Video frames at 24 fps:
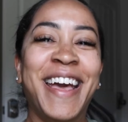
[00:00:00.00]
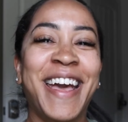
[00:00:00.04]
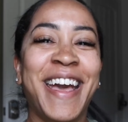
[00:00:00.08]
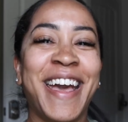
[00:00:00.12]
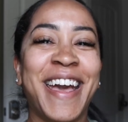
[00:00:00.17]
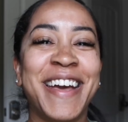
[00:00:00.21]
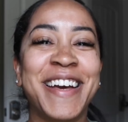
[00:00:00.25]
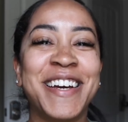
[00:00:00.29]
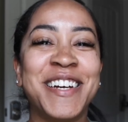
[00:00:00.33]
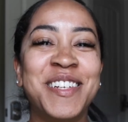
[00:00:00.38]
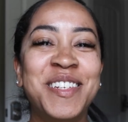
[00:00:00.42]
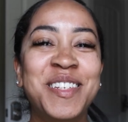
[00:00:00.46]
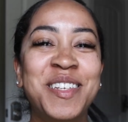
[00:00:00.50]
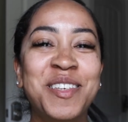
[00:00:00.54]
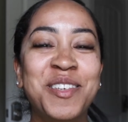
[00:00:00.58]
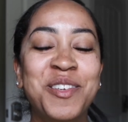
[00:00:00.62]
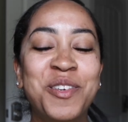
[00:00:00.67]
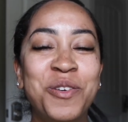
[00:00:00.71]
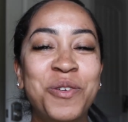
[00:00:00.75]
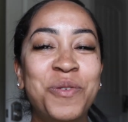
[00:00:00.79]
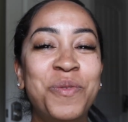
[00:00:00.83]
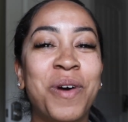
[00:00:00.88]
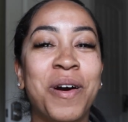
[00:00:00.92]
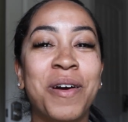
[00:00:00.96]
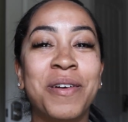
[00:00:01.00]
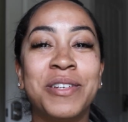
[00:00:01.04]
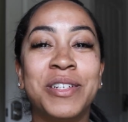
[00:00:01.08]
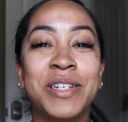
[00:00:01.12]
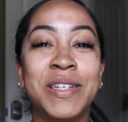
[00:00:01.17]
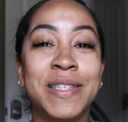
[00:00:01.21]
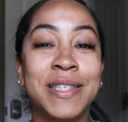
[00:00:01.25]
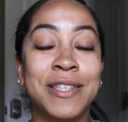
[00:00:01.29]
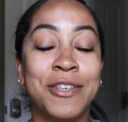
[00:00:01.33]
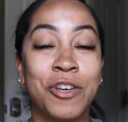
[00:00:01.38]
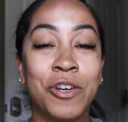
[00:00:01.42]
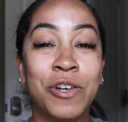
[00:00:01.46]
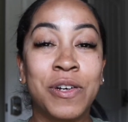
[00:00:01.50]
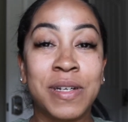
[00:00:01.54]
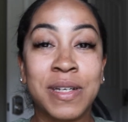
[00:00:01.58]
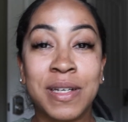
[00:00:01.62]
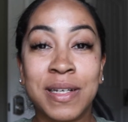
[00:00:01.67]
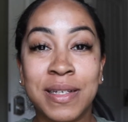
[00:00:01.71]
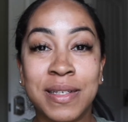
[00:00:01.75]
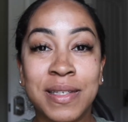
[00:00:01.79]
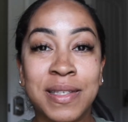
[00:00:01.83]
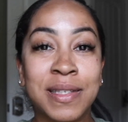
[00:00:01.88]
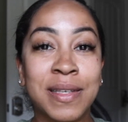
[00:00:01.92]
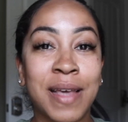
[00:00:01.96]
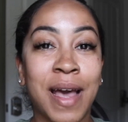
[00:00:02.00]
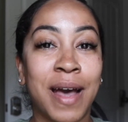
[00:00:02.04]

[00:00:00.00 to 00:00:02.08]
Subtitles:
And you are just curious